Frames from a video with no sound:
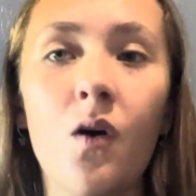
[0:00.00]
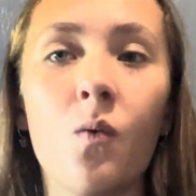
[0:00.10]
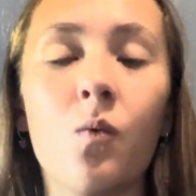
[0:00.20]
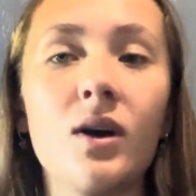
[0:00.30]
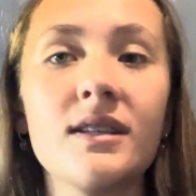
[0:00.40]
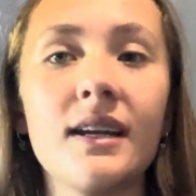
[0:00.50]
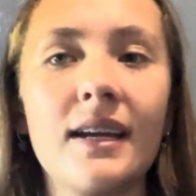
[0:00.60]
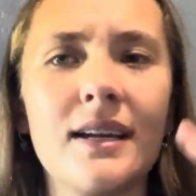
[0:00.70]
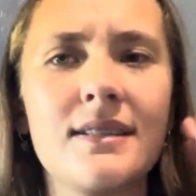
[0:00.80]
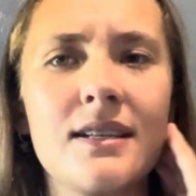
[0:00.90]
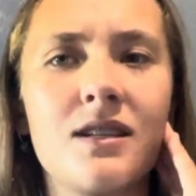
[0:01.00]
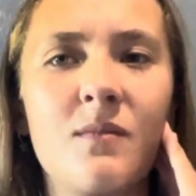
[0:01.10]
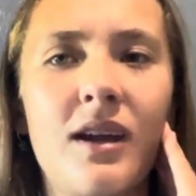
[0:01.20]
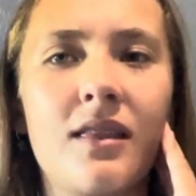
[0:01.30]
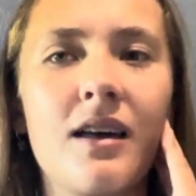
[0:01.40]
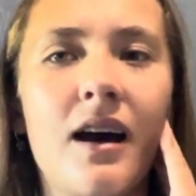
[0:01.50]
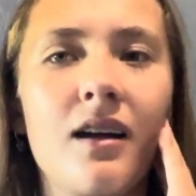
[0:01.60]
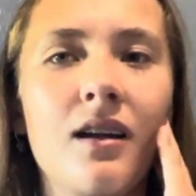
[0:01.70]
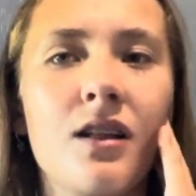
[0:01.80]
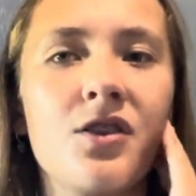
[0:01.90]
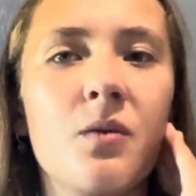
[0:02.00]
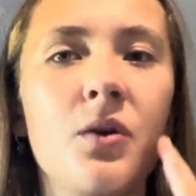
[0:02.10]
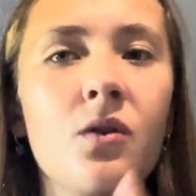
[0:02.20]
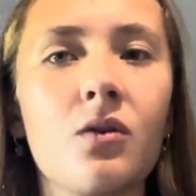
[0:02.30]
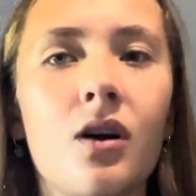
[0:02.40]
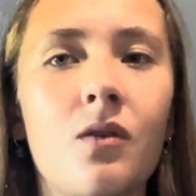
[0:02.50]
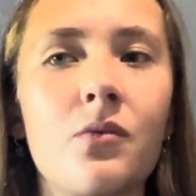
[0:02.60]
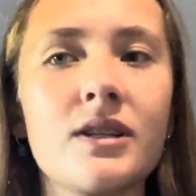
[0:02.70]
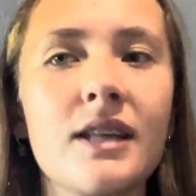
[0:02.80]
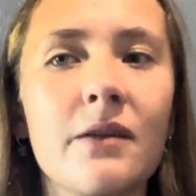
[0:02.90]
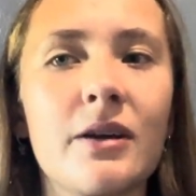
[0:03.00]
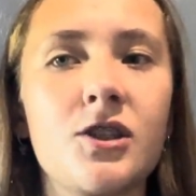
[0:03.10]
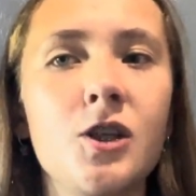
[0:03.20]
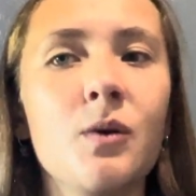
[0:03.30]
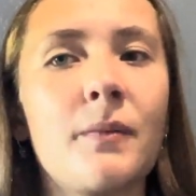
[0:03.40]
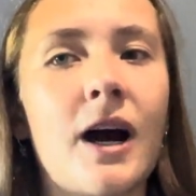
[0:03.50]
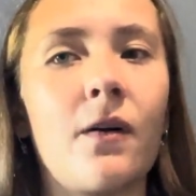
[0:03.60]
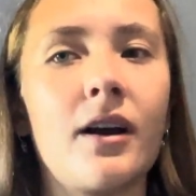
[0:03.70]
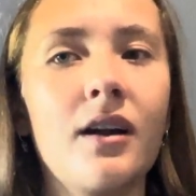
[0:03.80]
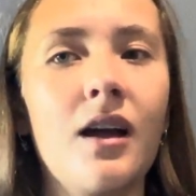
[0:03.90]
Once it kicked into me that the albuterol was like my superpower,